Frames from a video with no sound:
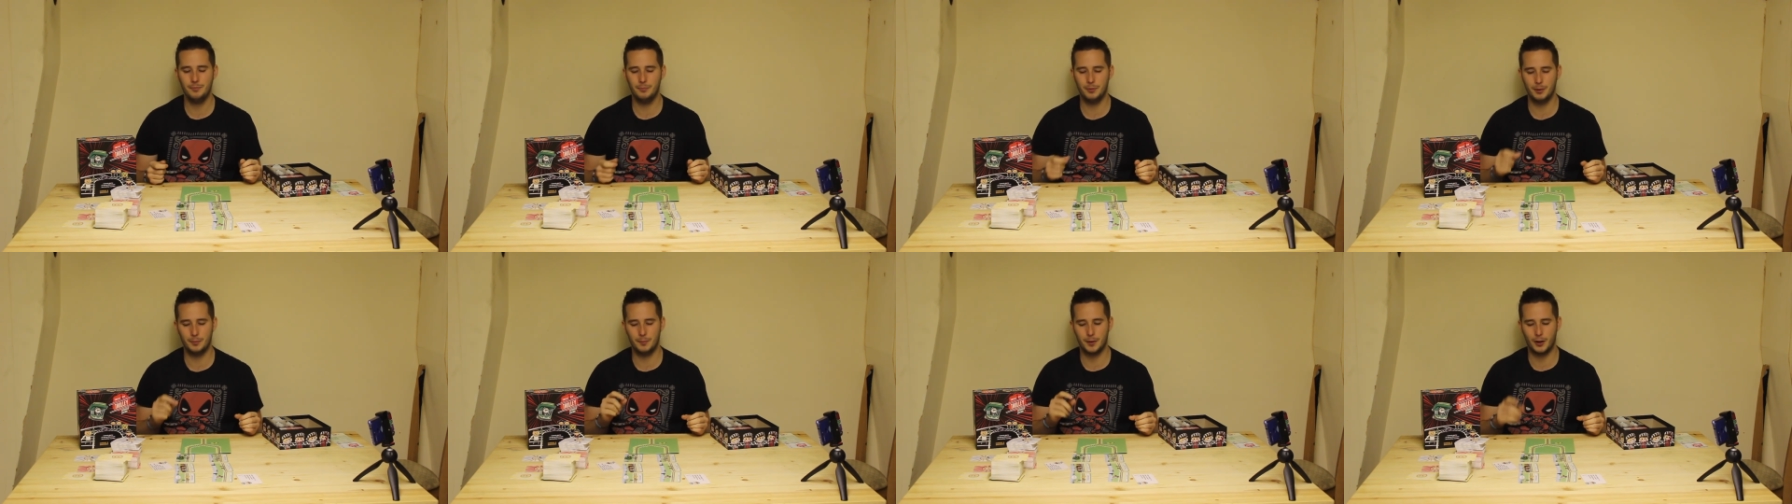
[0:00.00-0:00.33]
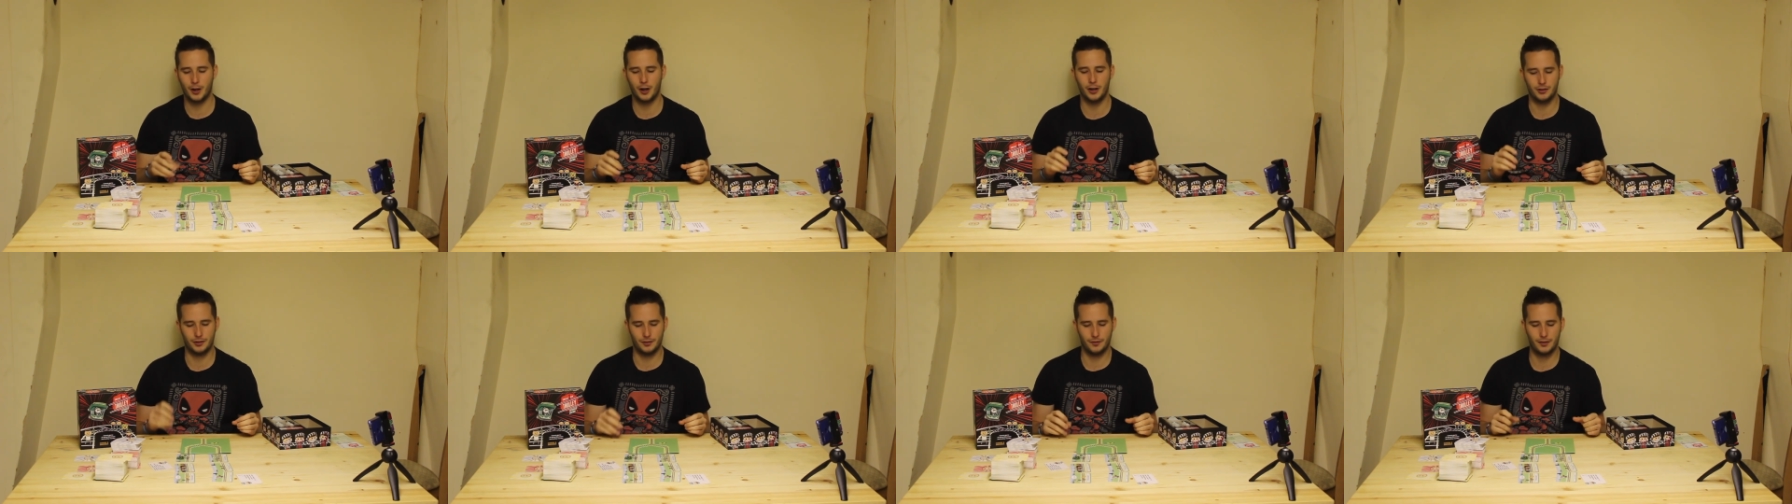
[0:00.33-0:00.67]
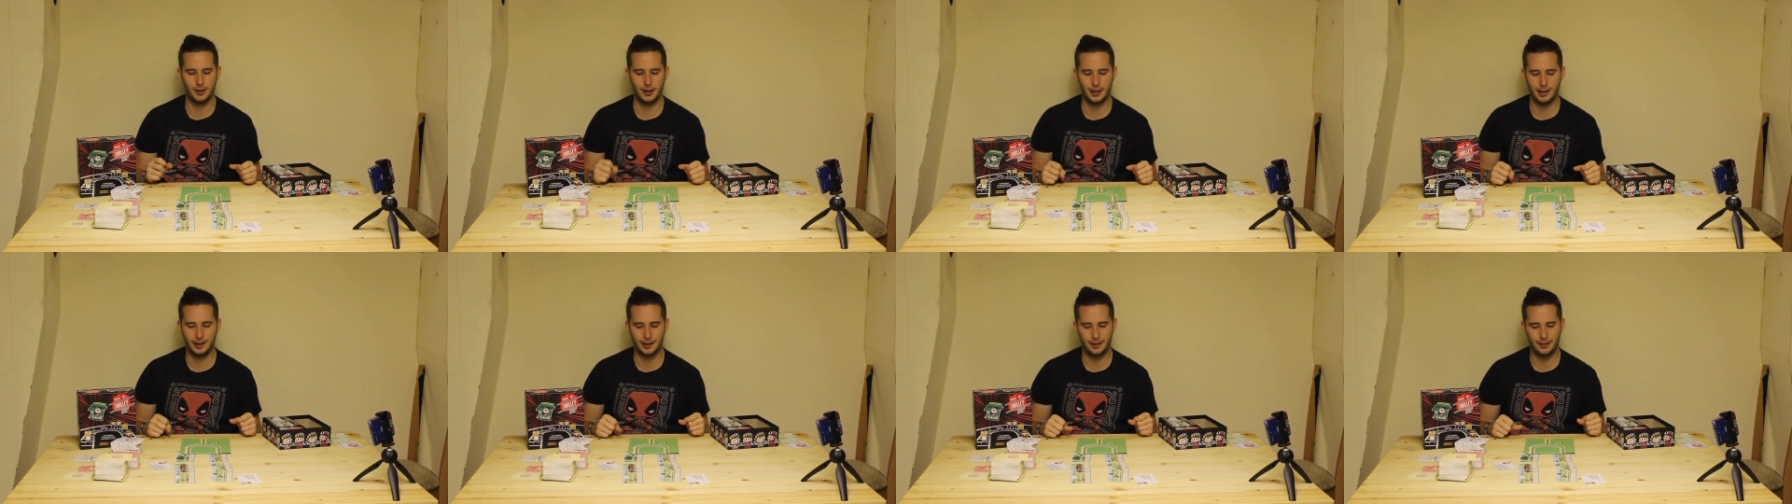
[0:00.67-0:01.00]
but because of
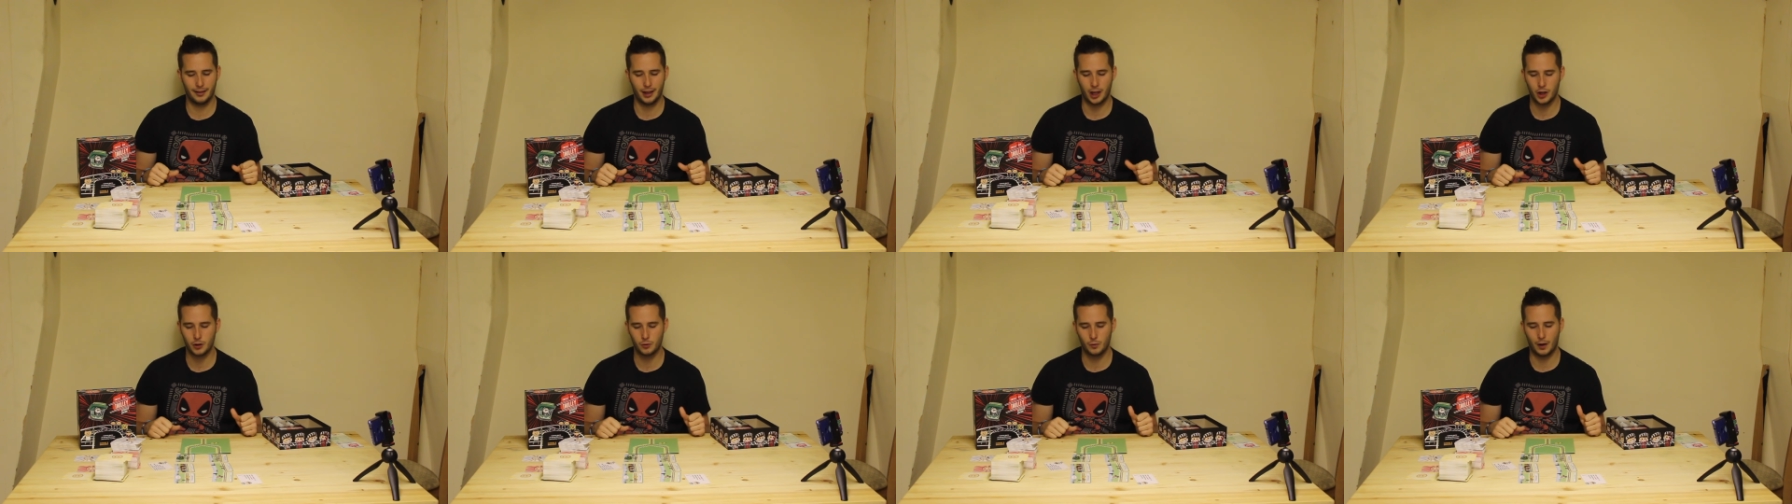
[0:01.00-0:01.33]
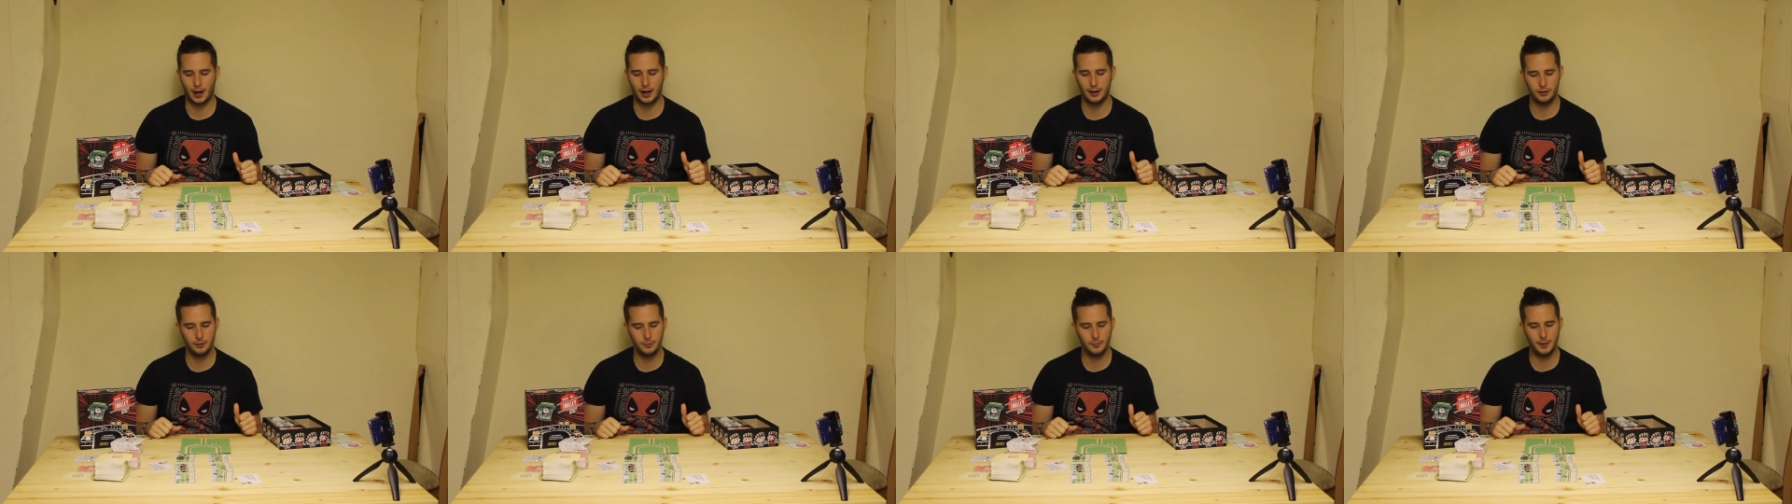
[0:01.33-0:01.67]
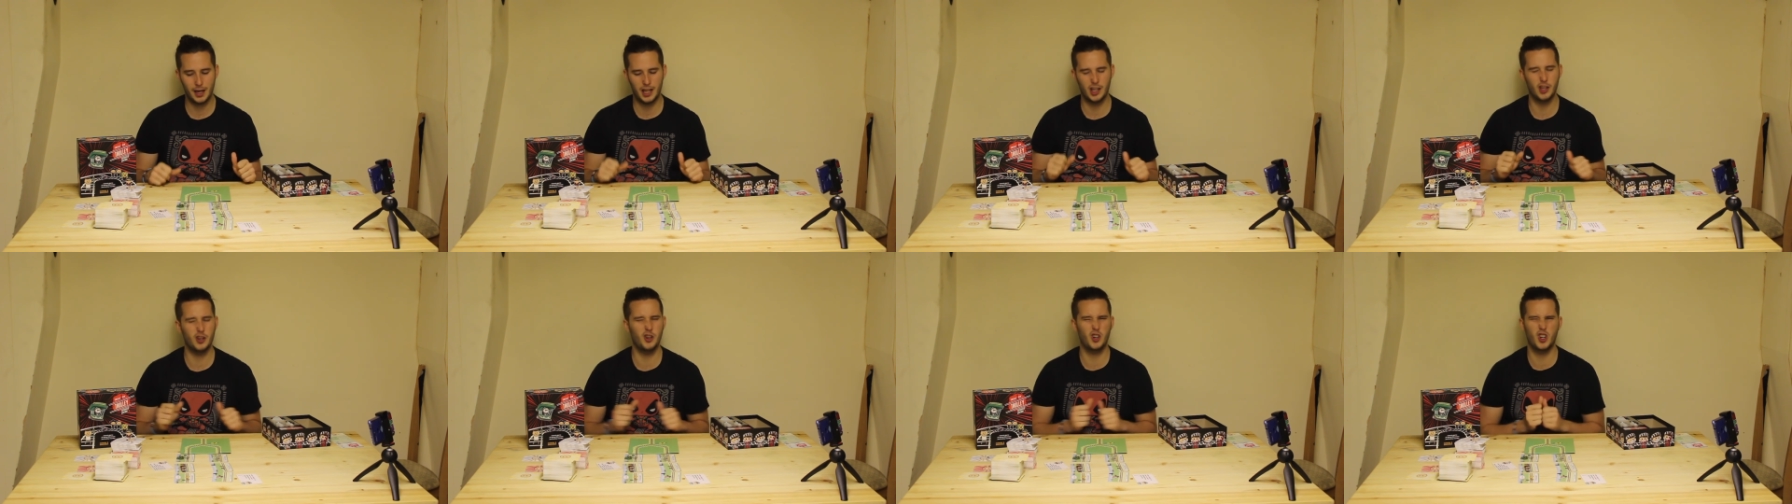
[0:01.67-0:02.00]
it's random
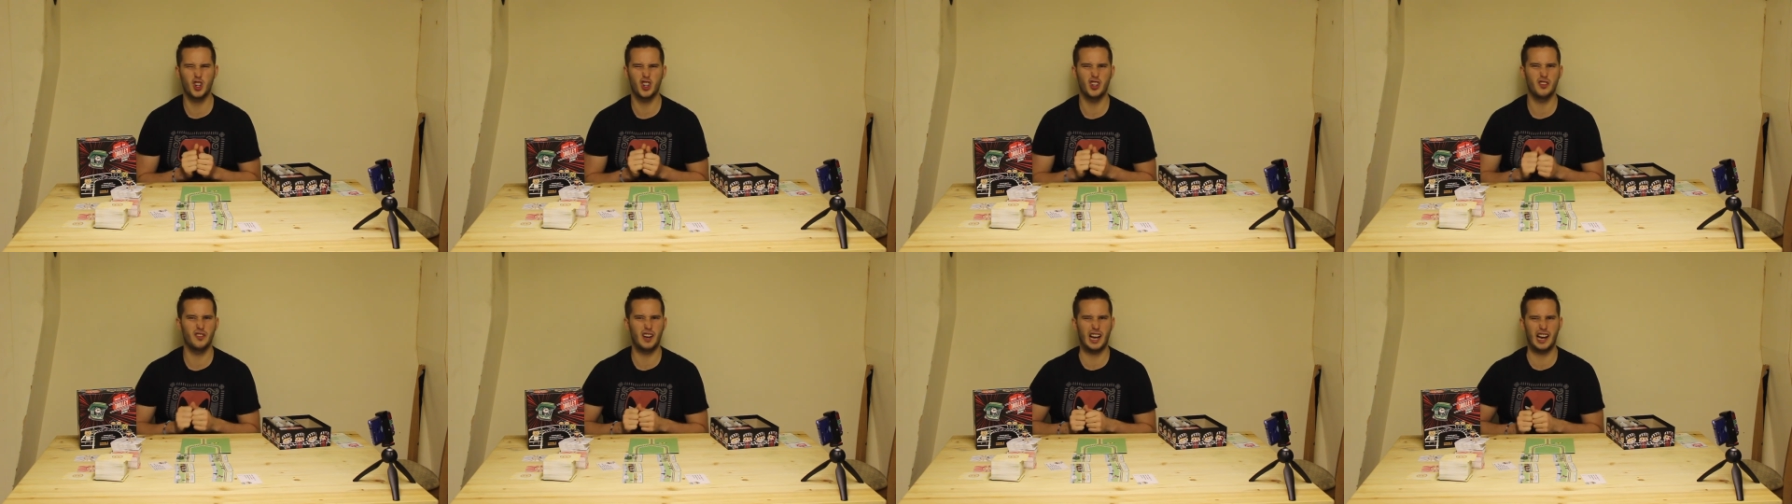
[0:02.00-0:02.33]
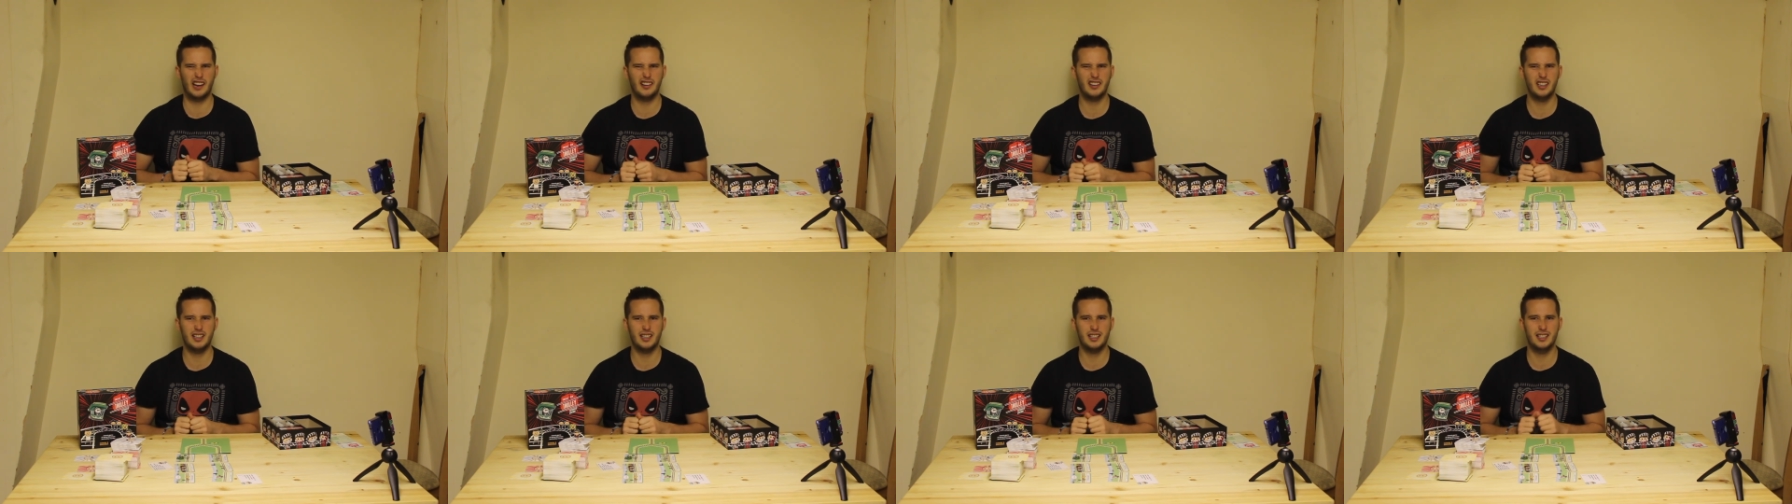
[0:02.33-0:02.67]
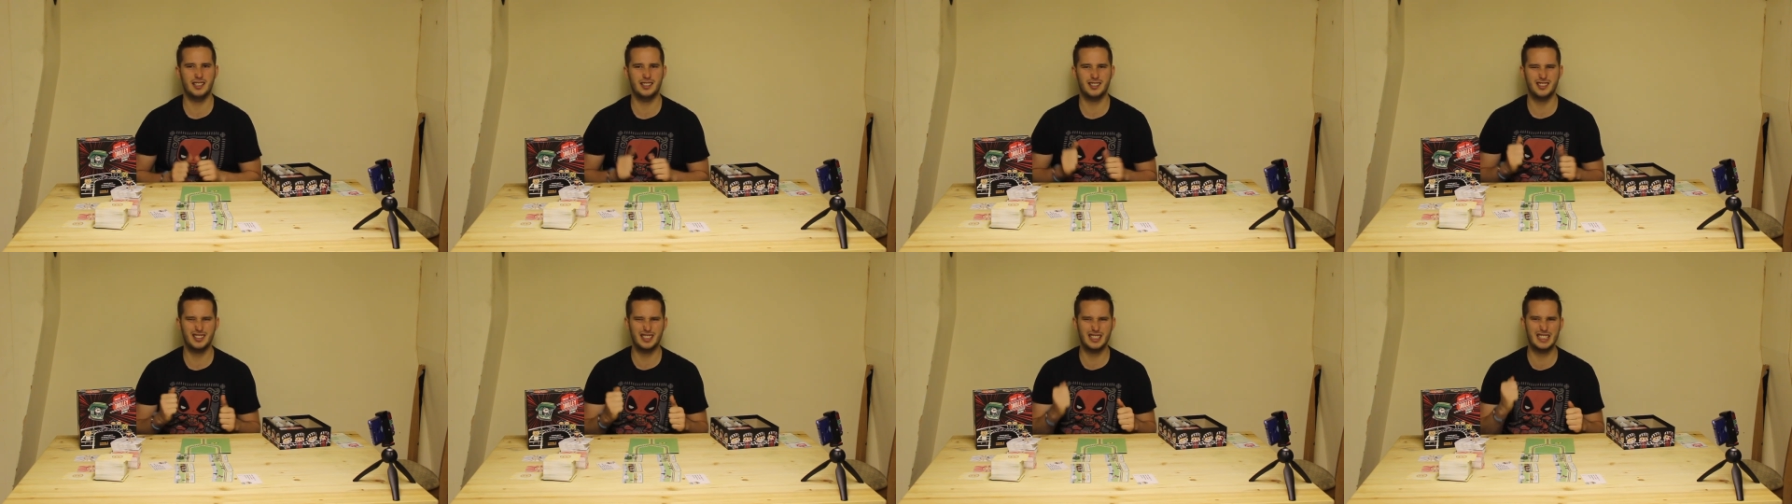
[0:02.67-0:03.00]
and you could have had it,
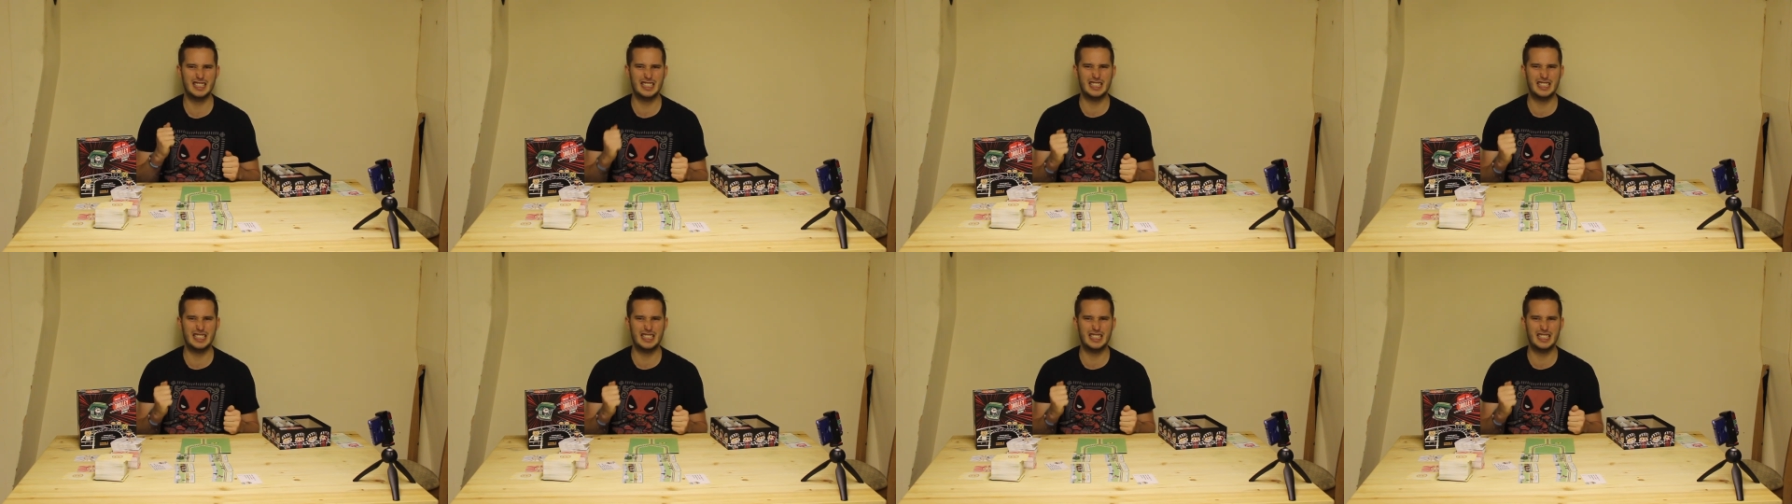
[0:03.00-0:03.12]
it's